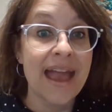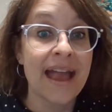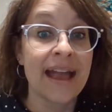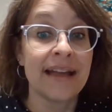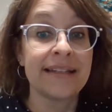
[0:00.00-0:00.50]

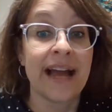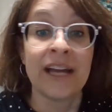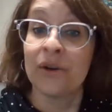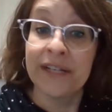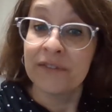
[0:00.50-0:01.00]
And
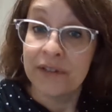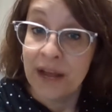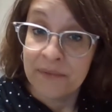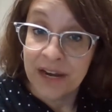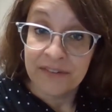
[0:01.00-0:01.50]
I'm not even
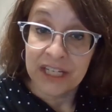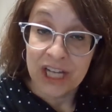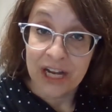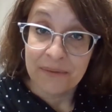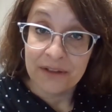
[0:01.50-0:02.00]
going to
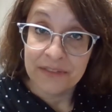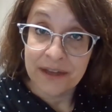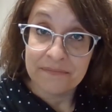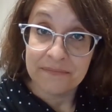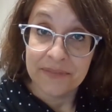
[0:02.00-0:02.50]
talk about
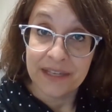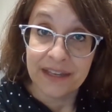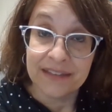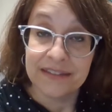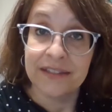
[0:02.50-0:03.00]
them
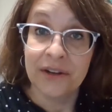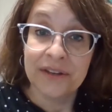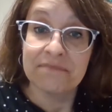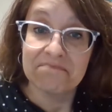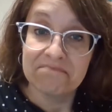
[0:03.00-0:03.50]
because, you know
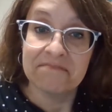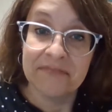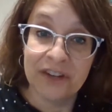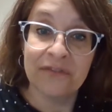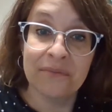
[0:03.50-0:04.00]
what,
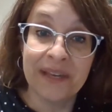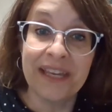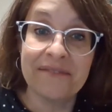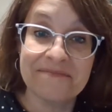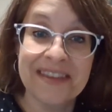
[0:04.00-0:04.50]
they're for
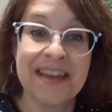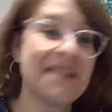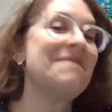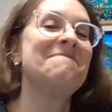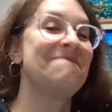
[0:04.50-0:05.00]
me.
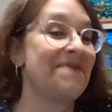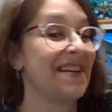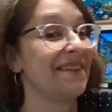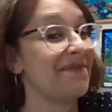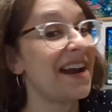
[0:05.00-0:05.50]

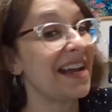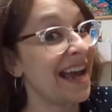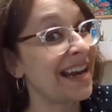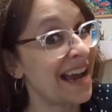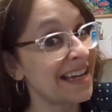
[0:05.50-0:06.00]
But
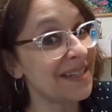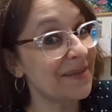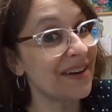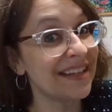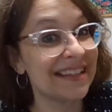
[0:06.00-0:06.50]
I
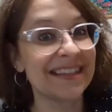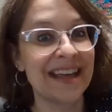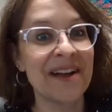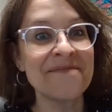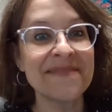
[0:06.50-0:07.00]
experienced
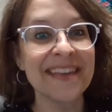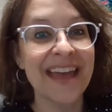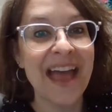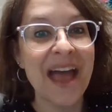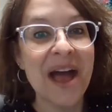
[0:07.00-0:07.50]
them.
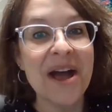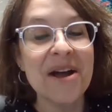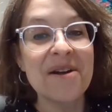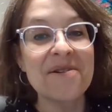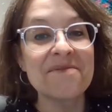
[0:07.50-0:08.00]

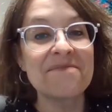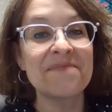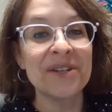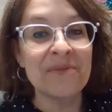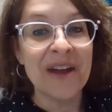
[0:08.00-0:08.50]

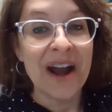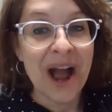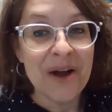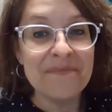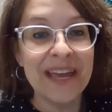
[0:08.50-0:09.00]
But no matter
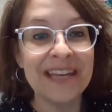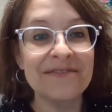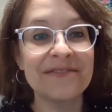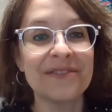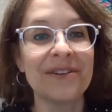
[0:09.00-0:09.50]
how
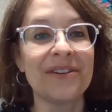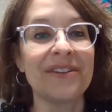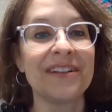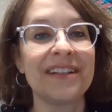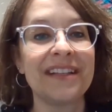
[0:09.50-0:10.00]

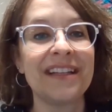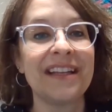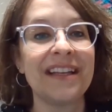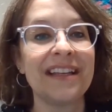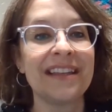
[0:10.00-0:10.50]
painful
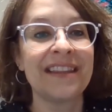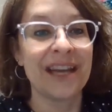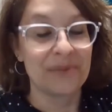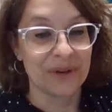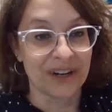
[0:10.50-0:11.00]

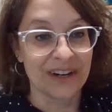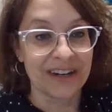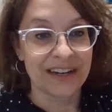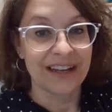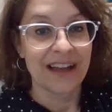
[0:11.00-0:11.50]
they
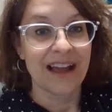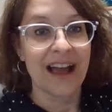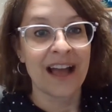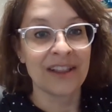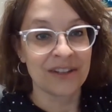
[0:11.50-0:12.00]
were,
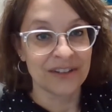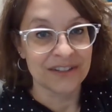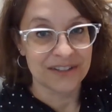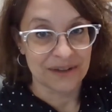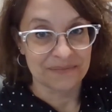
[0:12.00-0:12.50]
I
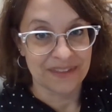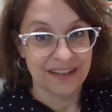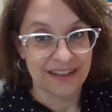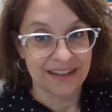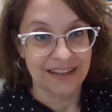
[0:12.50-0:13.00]
learned
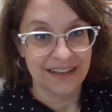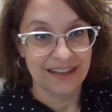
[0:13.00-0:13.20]
something.